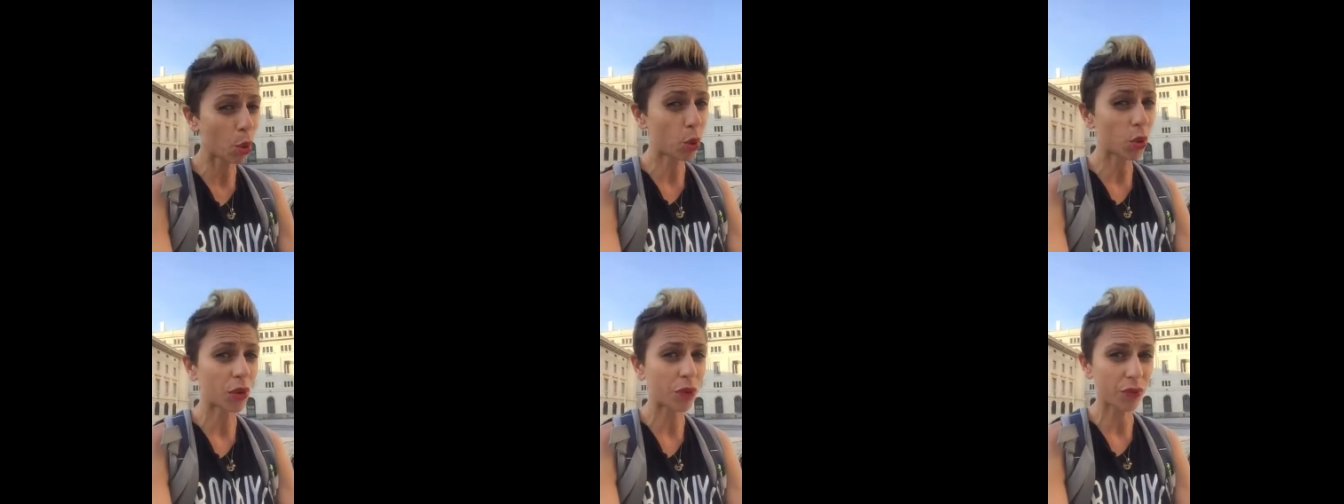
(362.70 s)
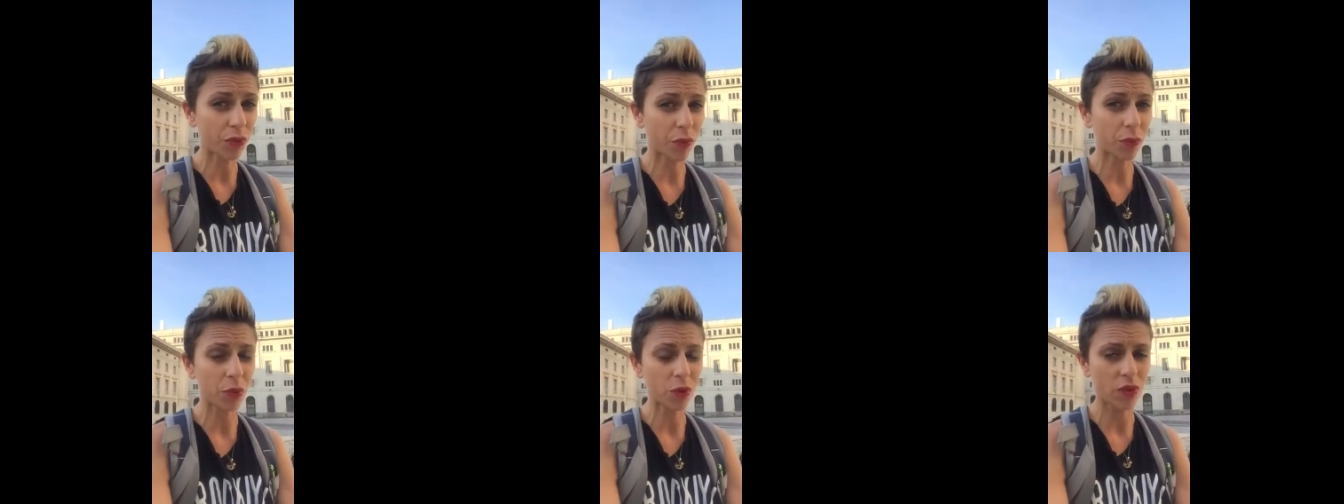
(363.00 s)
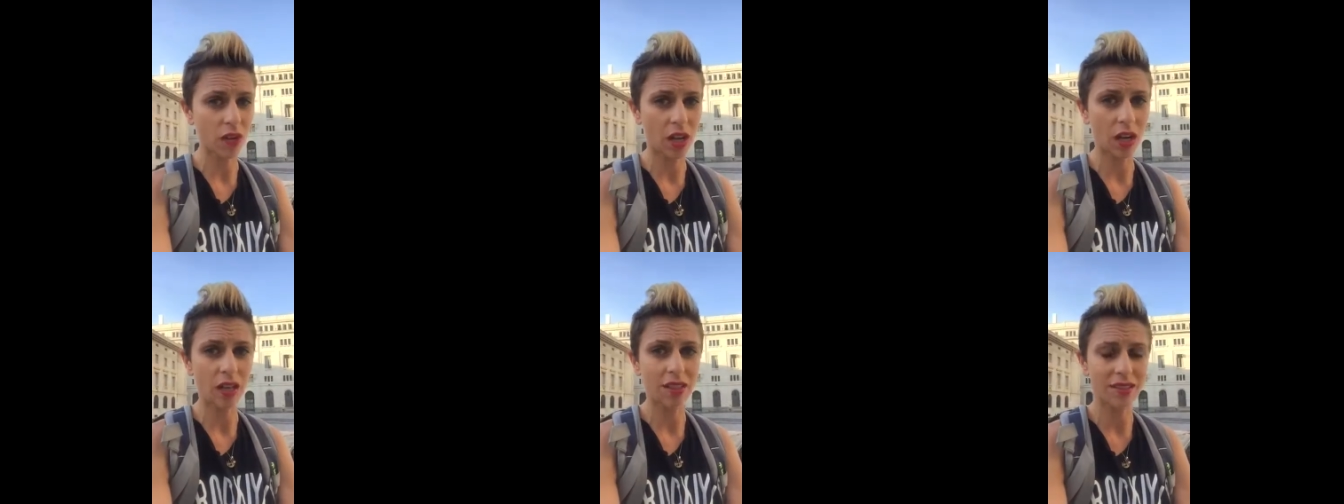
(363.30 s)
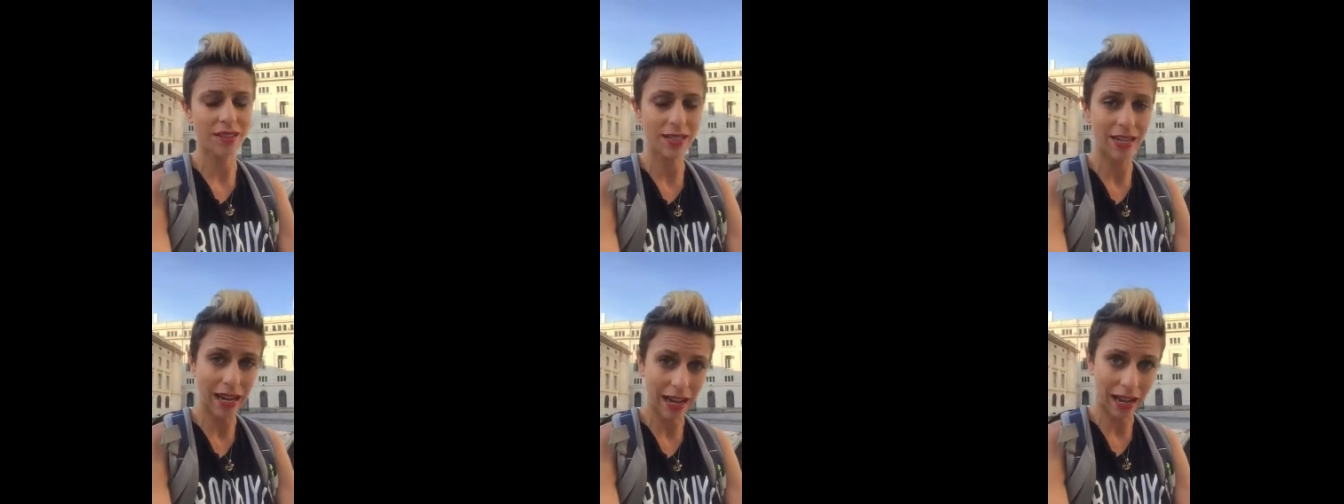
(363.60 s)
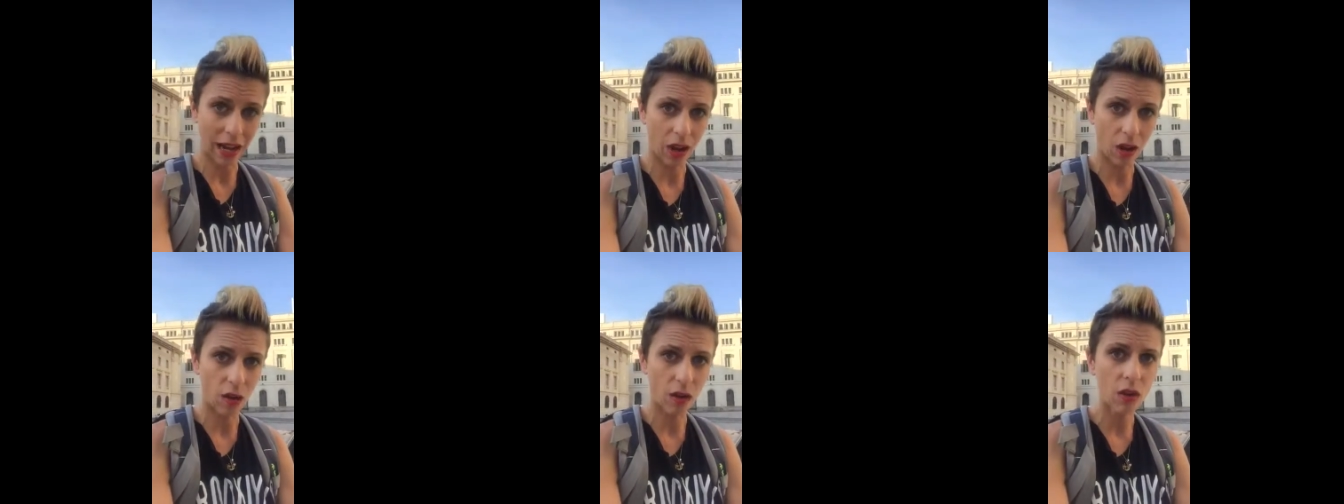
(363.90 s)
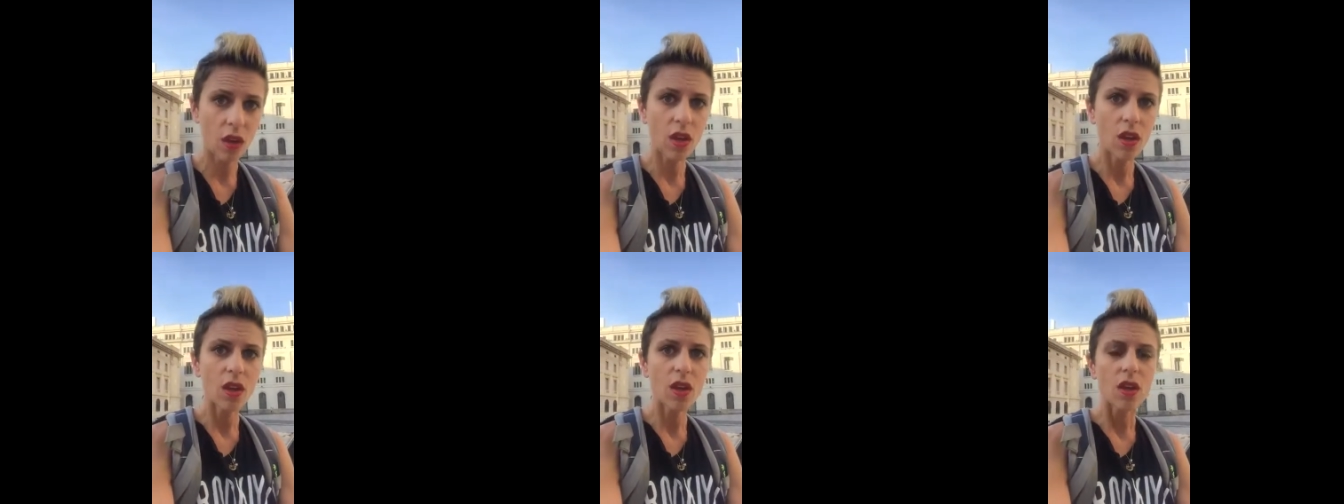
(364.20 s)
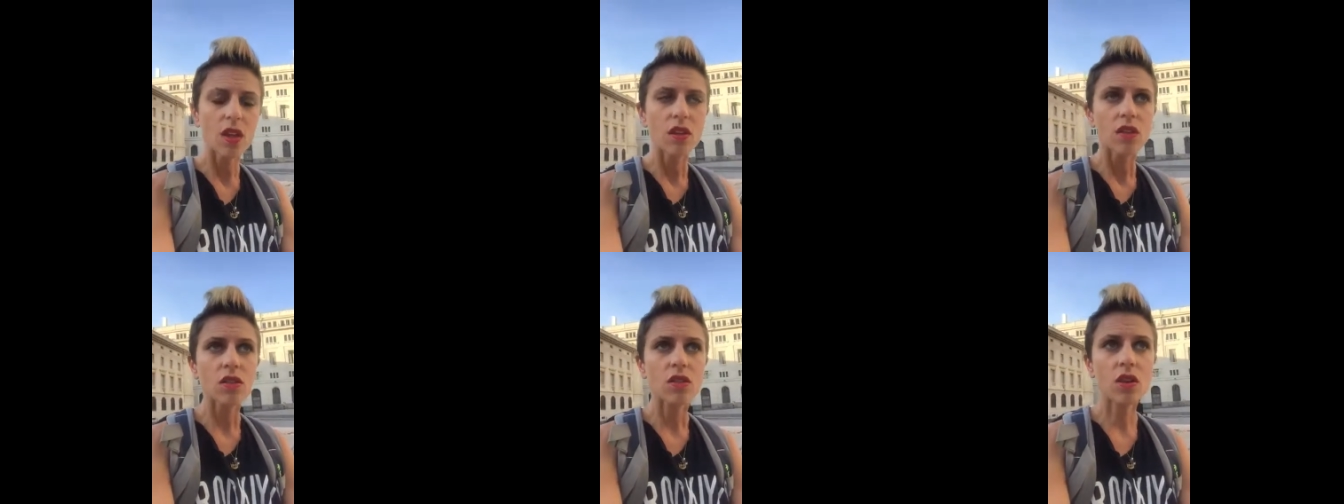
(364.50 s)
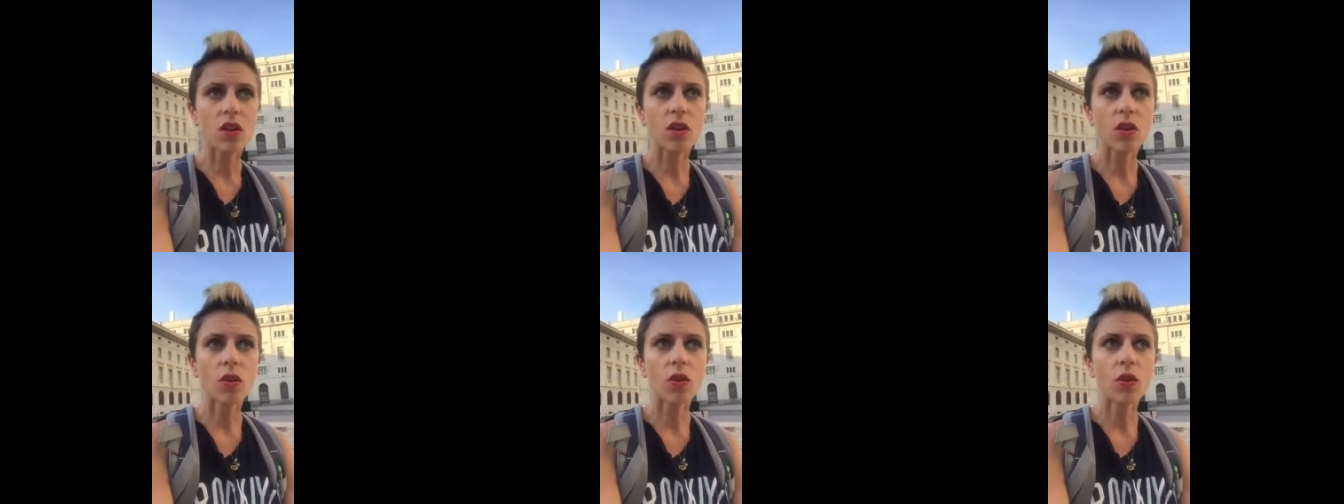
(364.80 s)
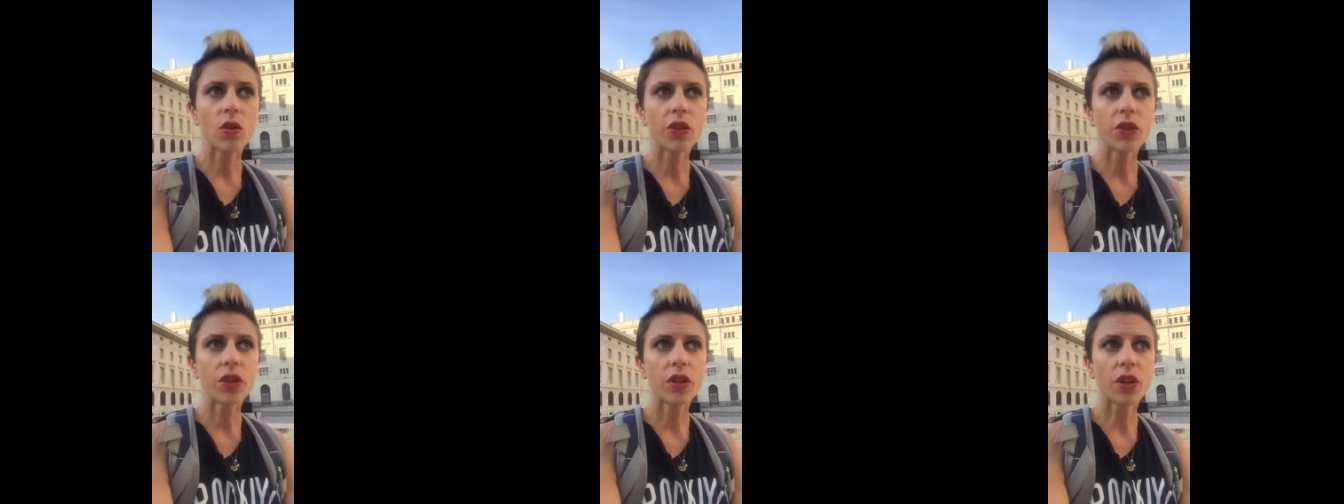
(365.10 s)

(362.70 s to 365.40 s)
pulled it from their diets now. So,